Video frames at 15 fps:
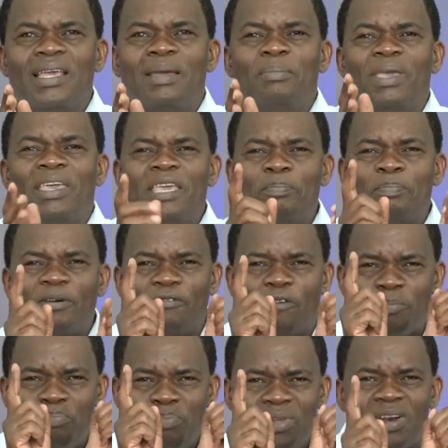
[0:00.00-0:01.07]
May he
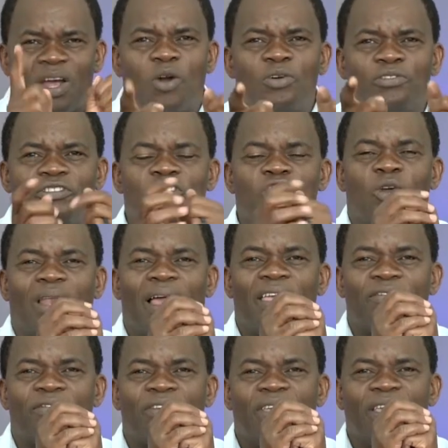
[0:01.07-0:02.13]
perform miracles in your
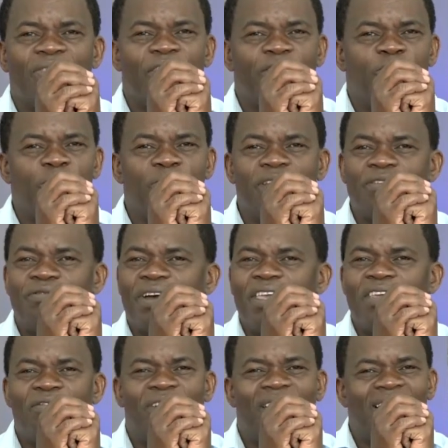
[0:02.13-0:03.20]
life that you never
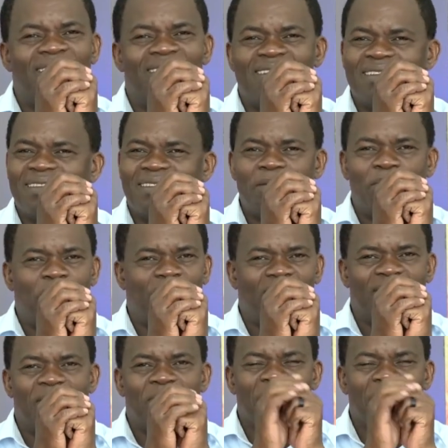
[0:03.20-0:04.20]
even anticipated.